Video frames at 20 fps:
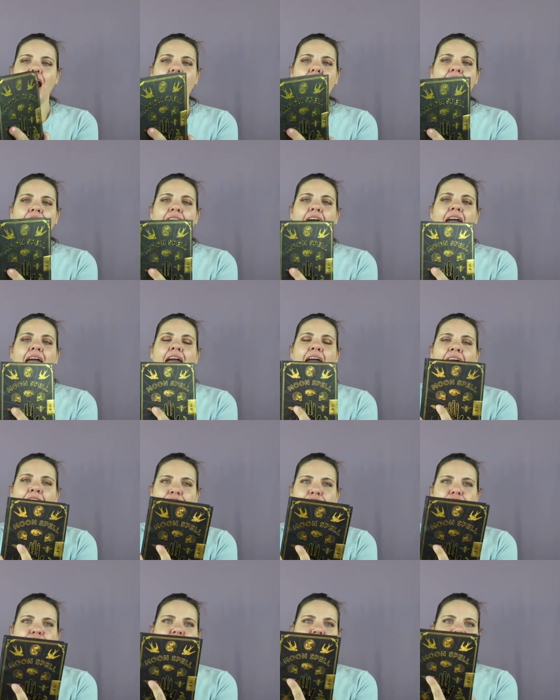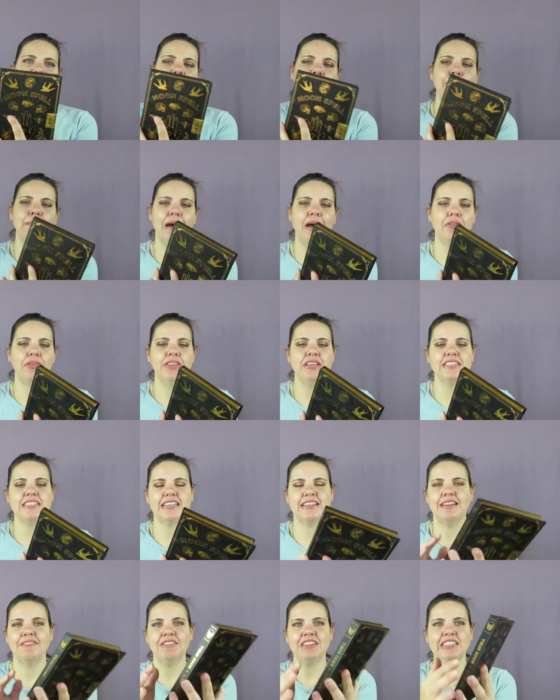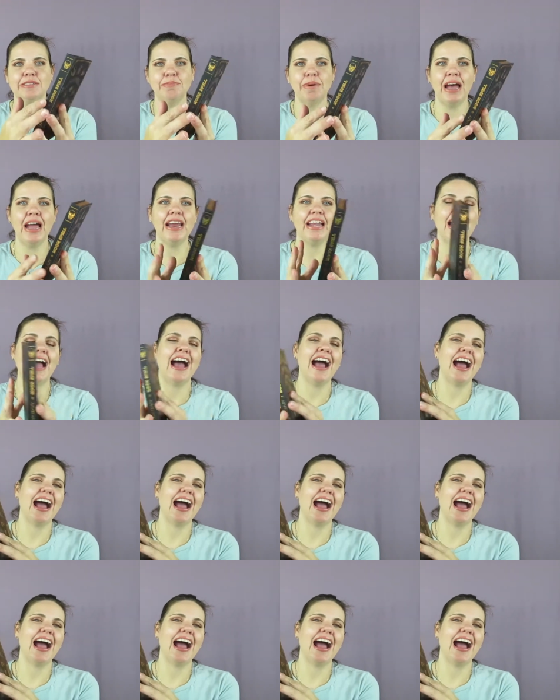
I, everything about this. I love the spine.